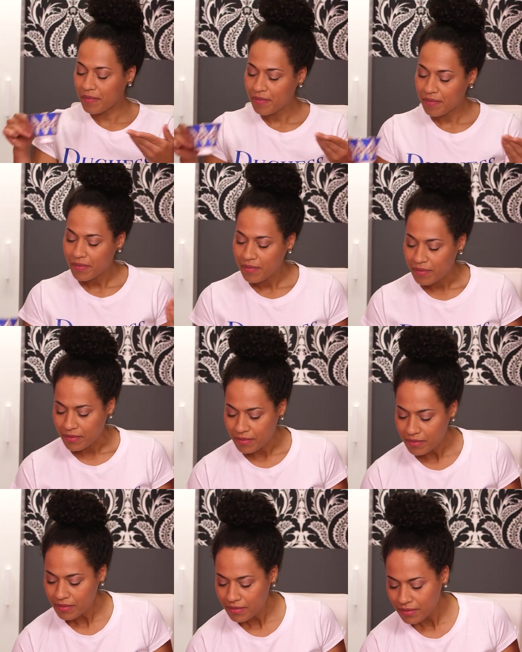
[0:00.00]

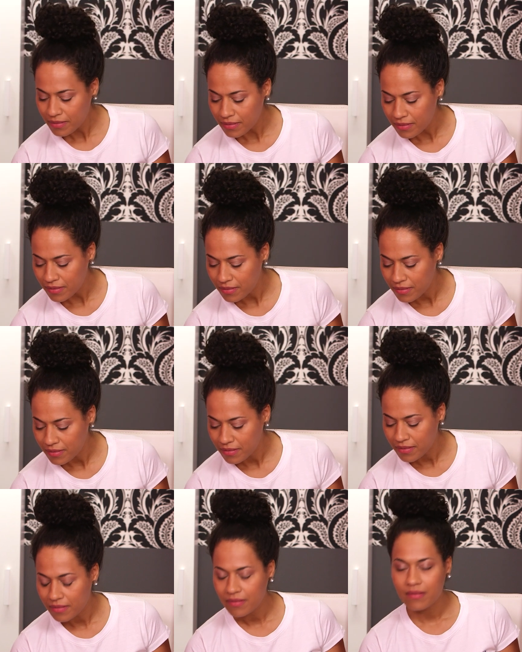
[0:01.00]

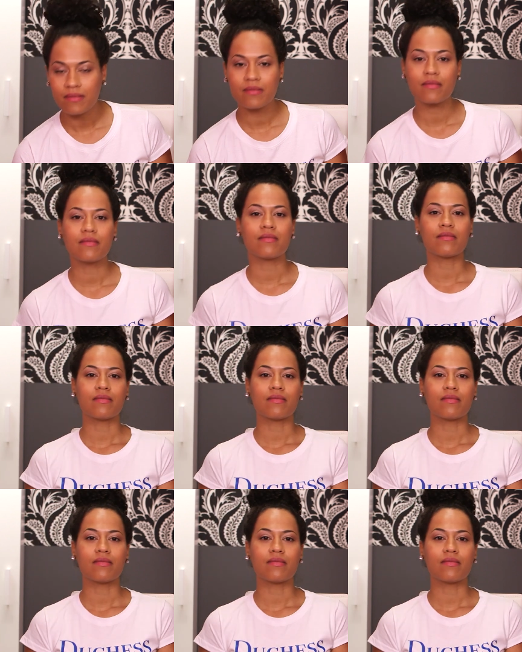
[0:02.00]
No one is speaking in this clip.